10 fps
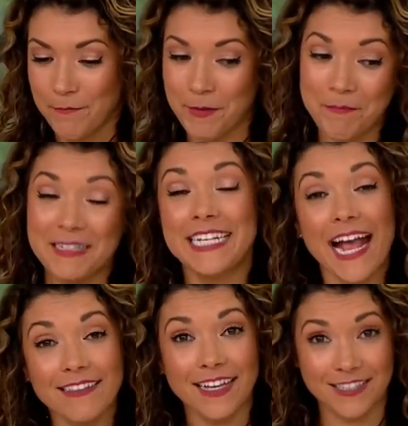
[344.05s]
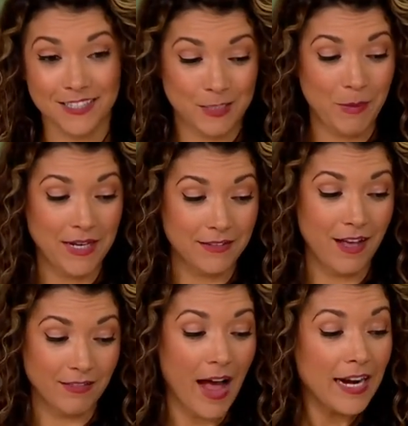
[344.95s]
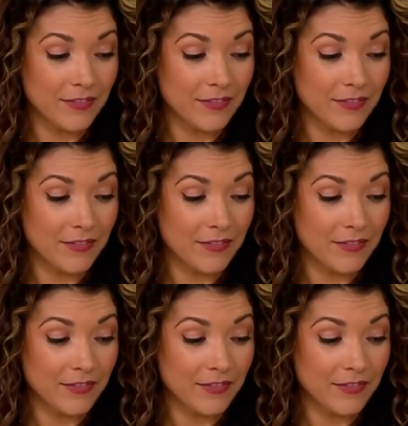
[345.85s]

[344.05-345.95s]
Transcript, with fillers: but my dad likes to spend a lot